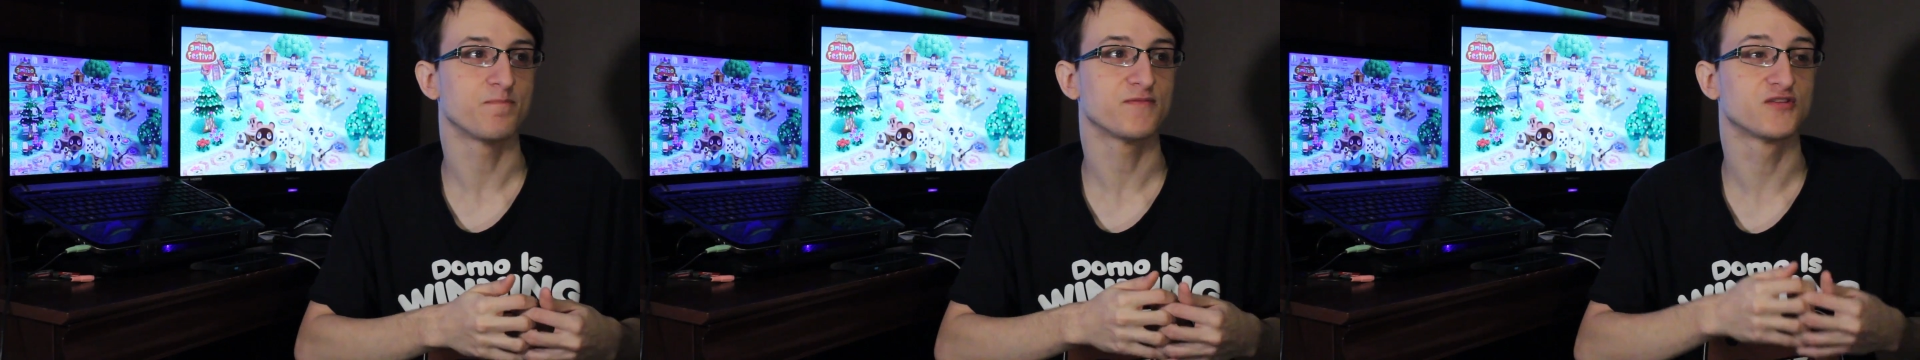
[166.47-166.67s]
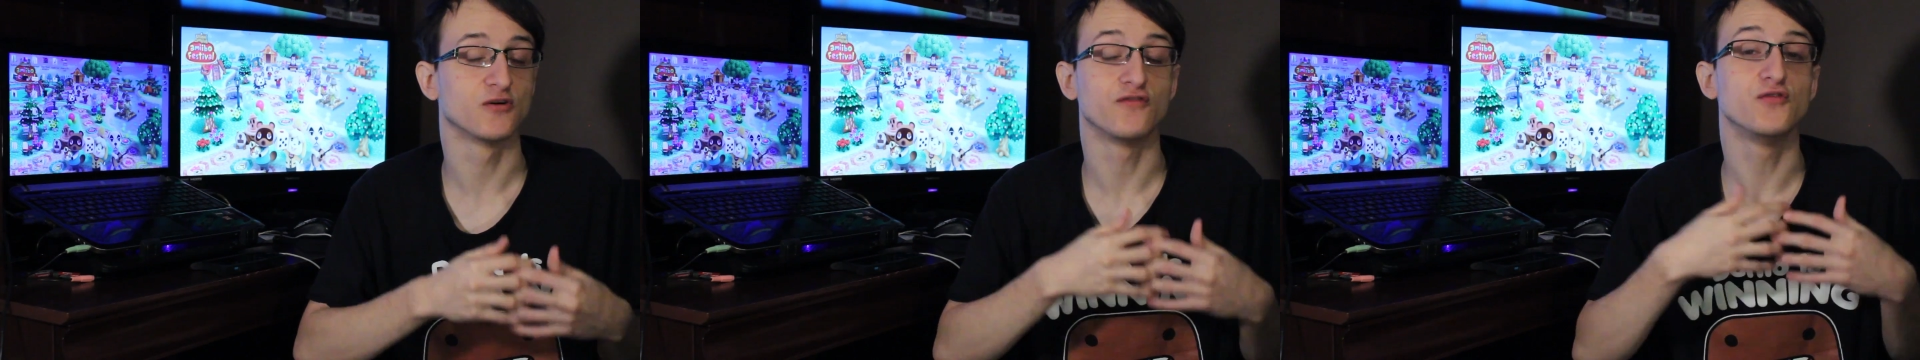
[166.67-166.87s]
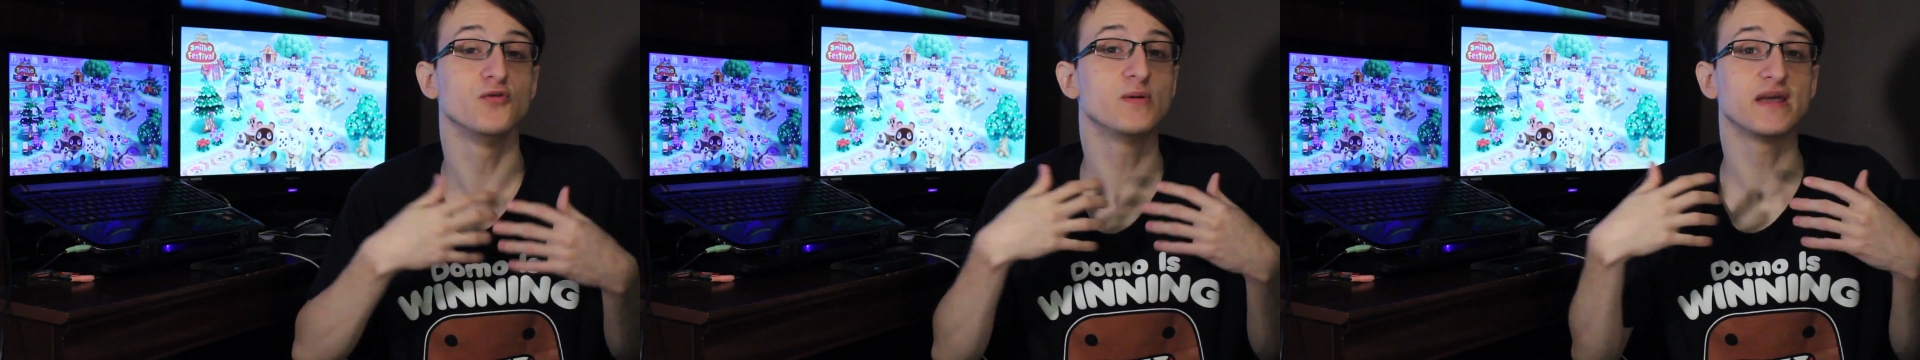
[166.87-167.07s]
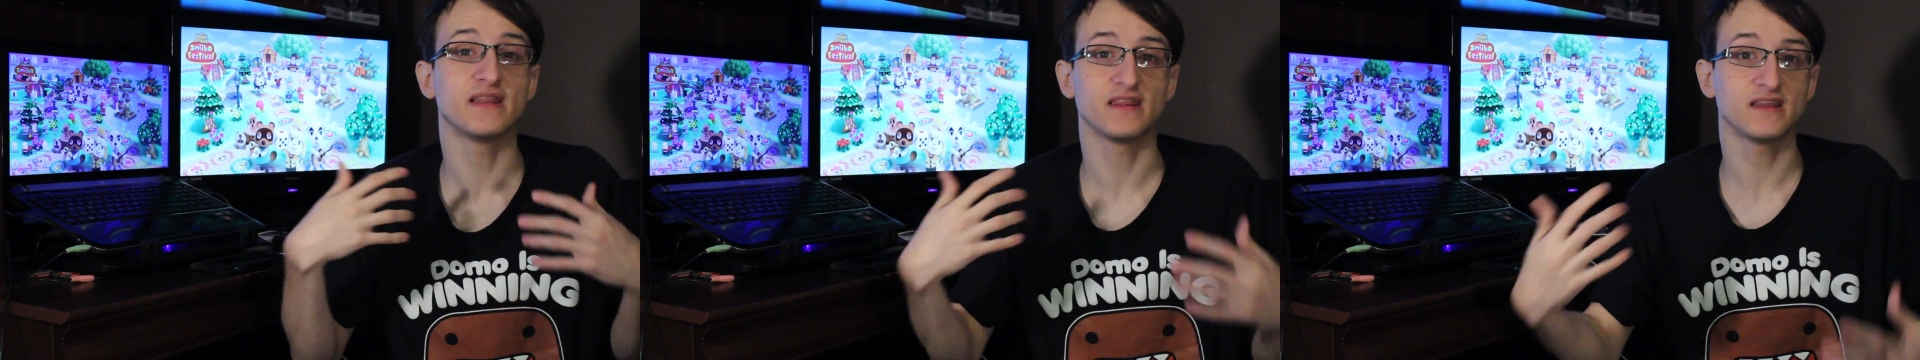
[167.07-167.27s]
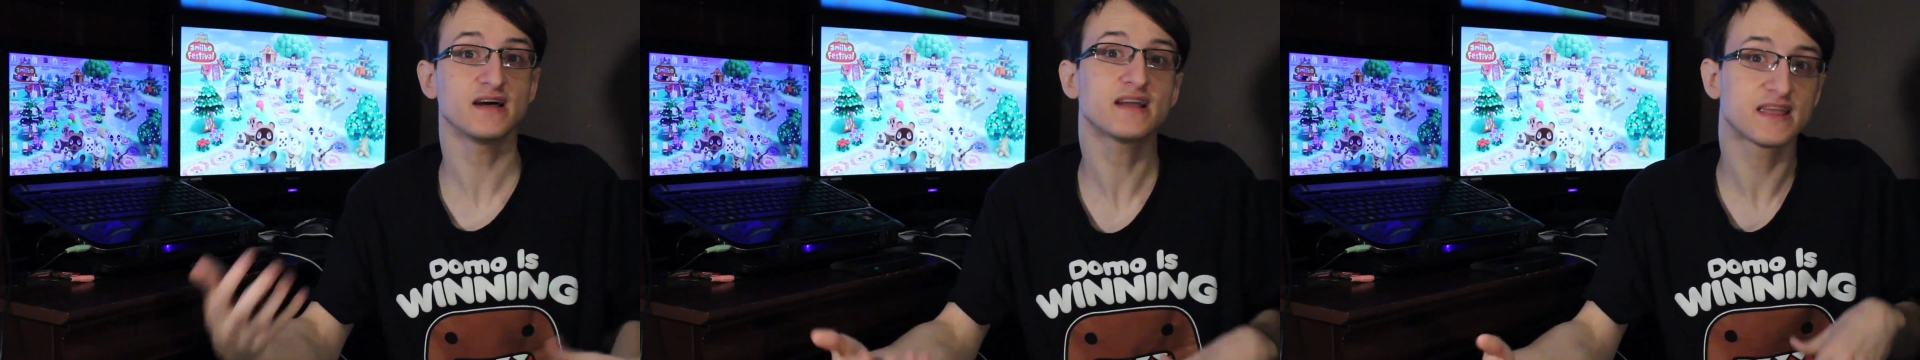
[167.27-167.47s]
So if you
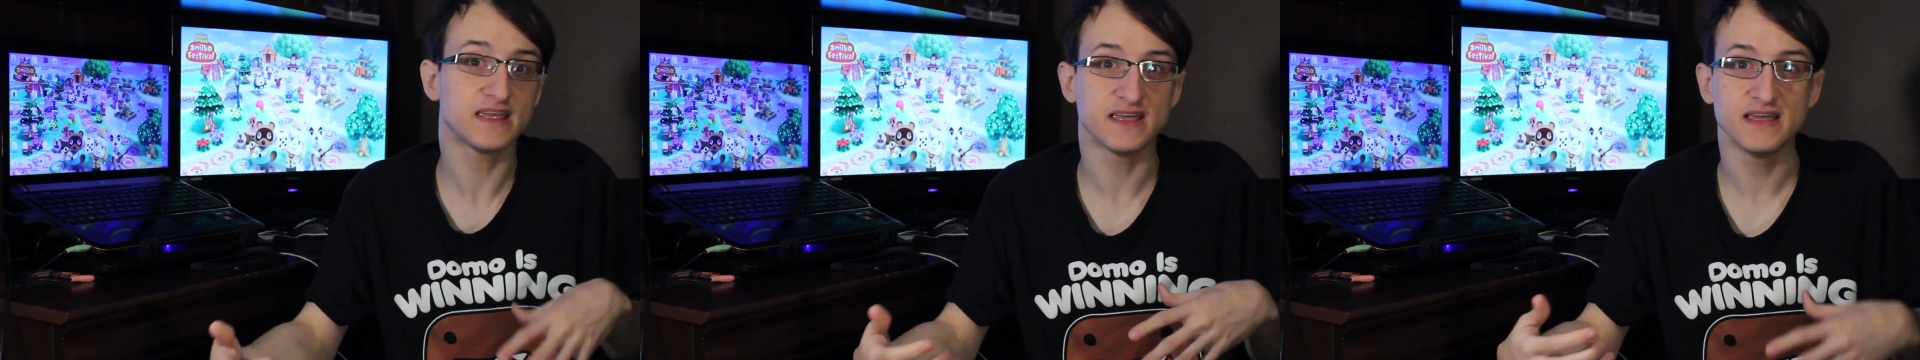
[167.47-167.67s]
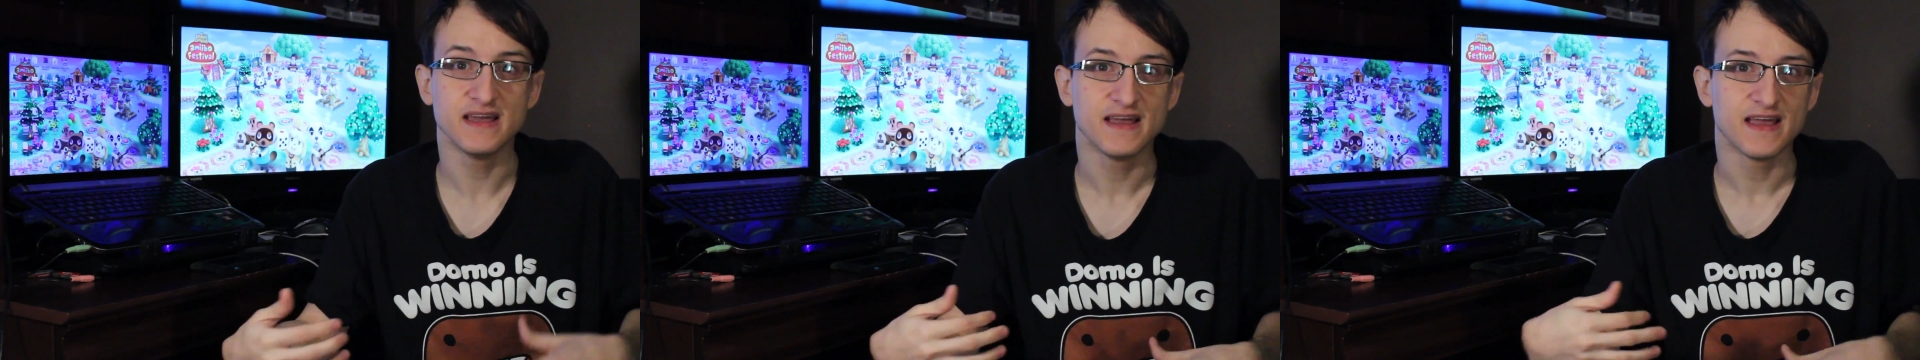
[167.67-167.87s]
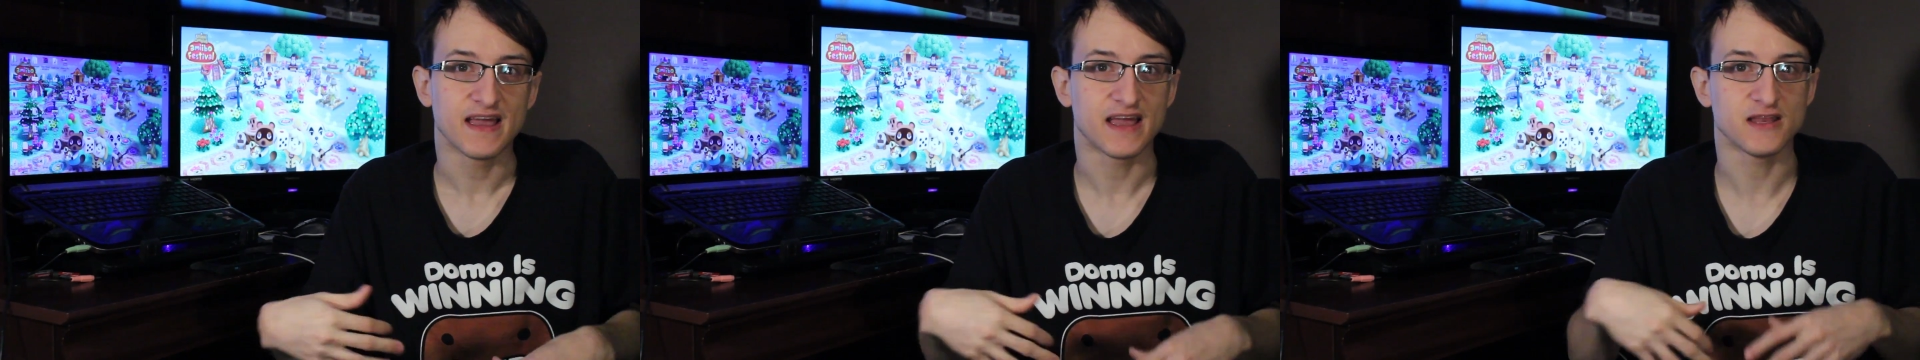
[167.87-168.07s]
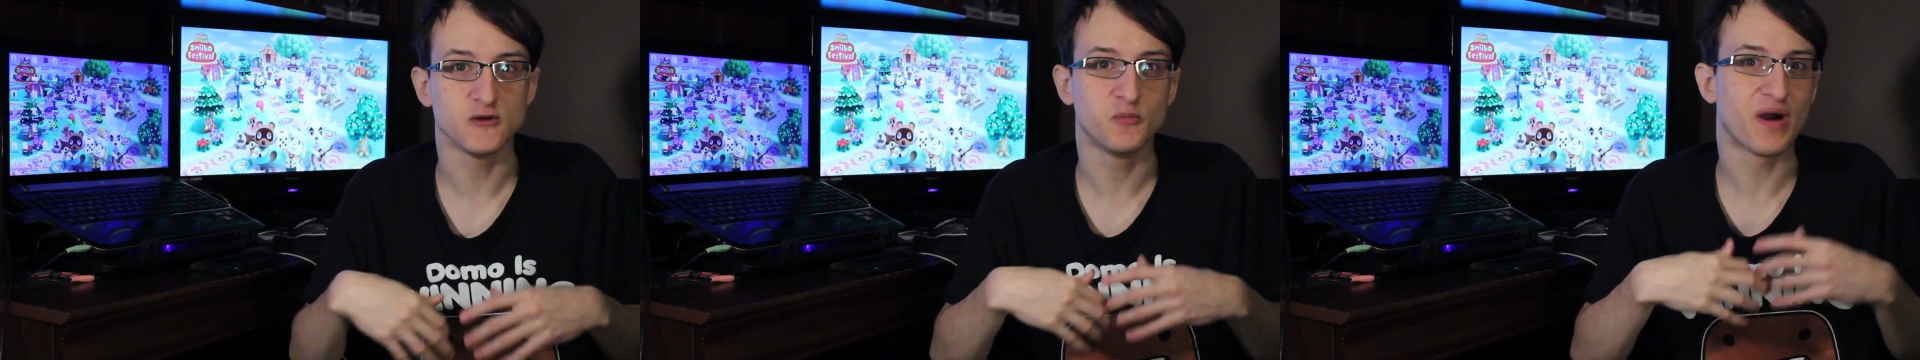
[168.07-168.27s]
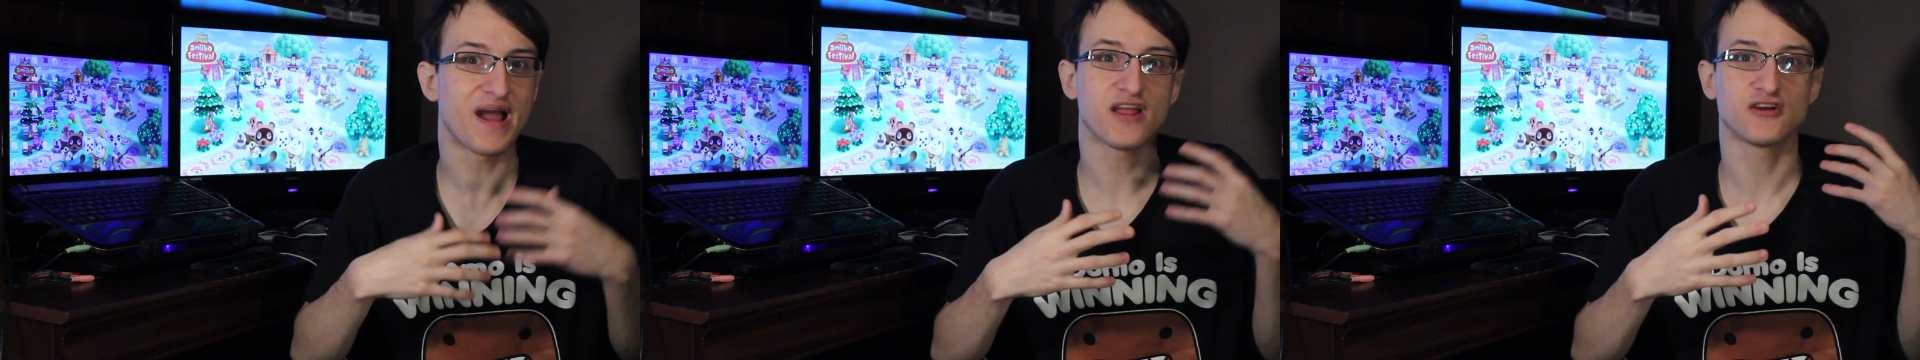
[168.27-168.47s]
get lucky and you
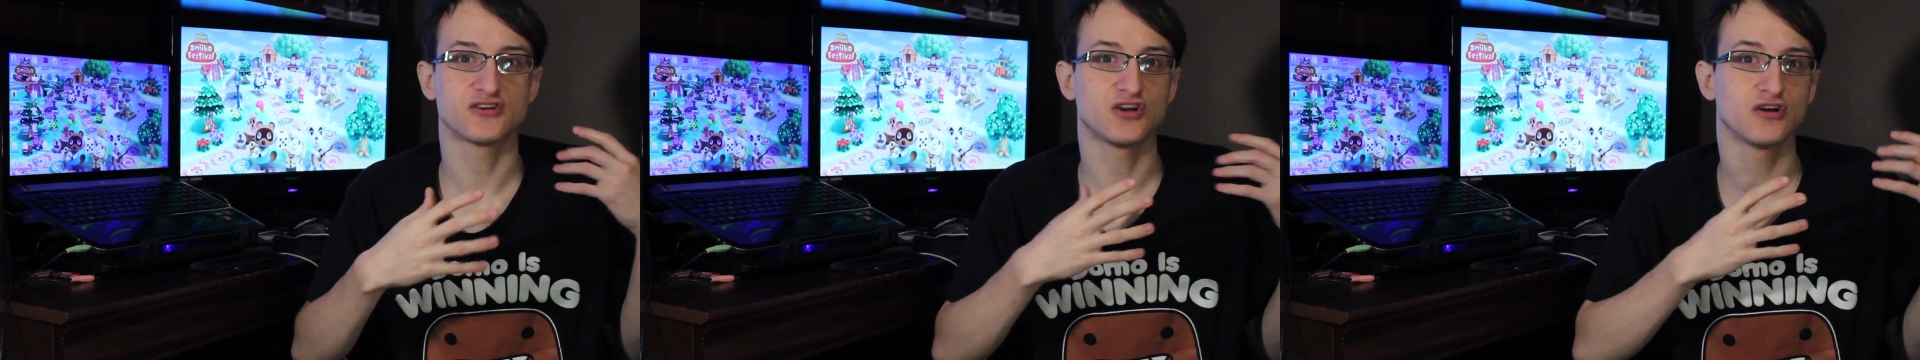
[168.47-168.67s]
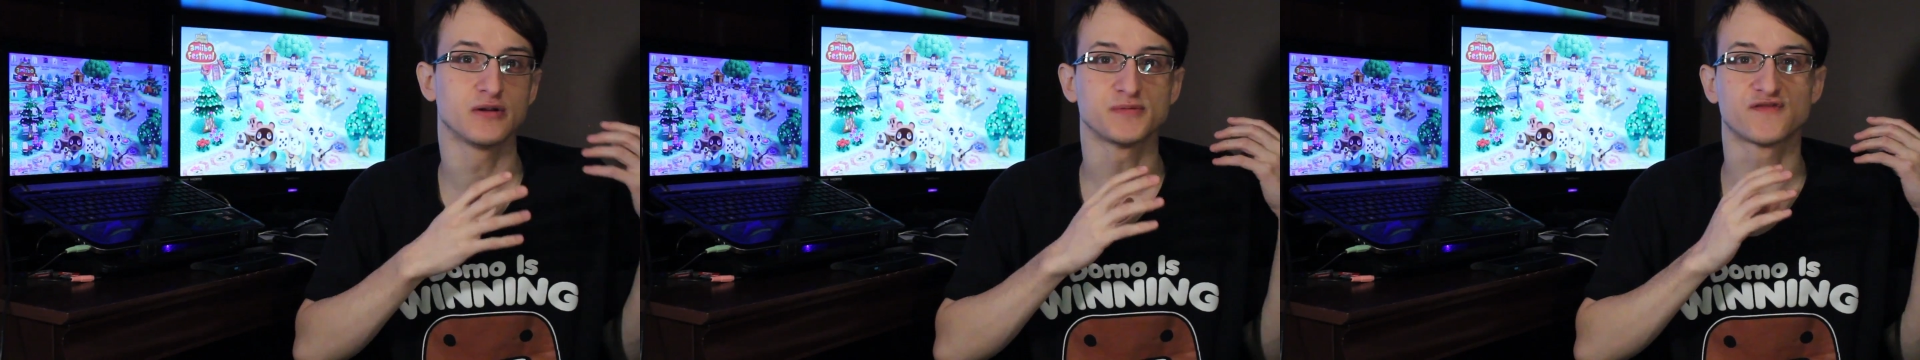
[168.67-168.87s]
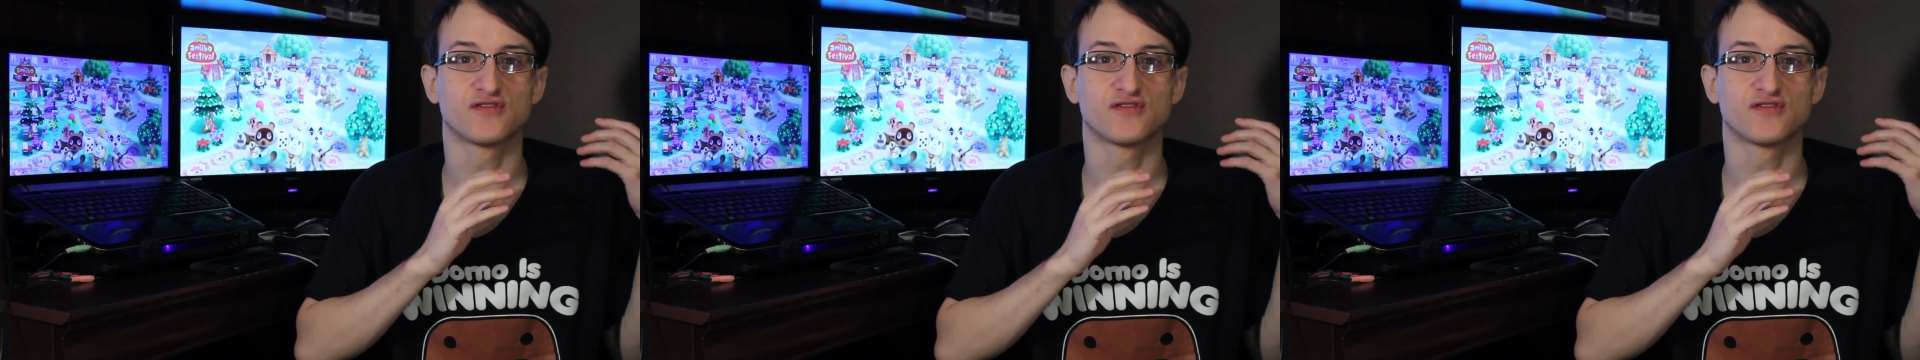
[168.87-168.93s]
buy your turnips